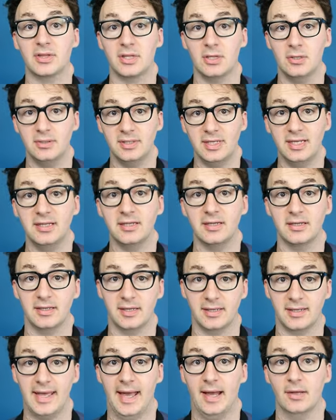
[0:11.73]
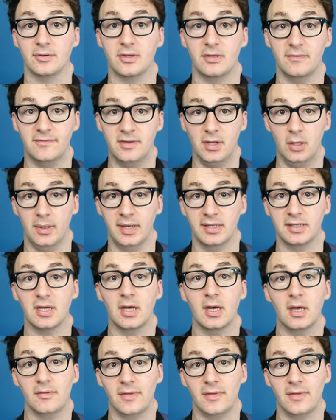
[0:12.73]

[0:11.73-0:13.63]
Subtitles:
so you needed an account to view it.